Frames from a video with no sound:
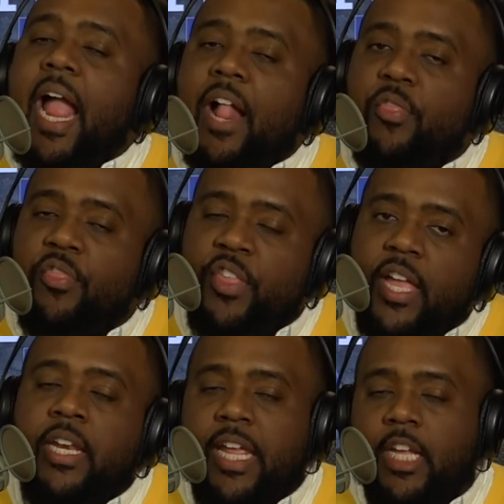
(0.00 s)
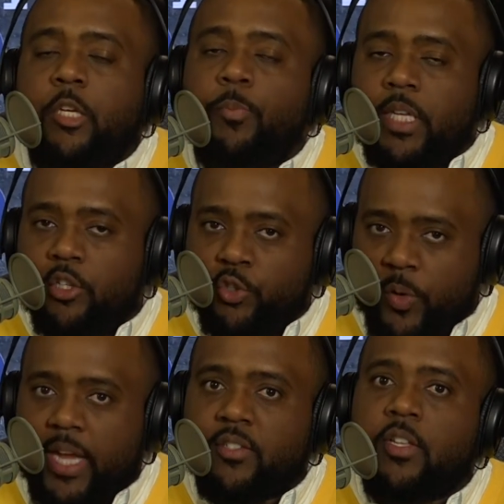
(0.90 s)
and then it could be
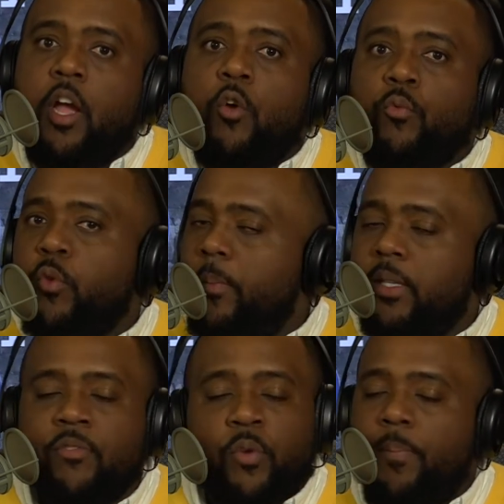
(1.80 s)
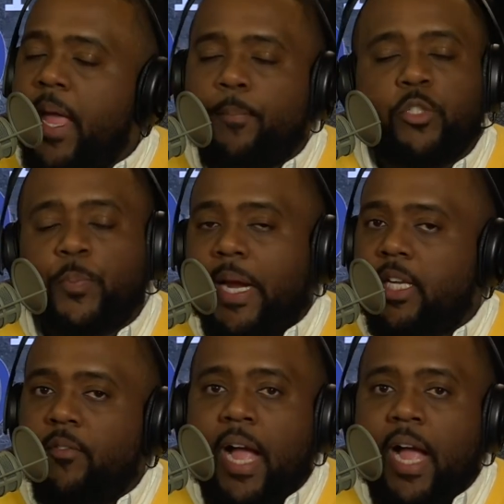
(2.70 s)
addressed from a, from that perspective.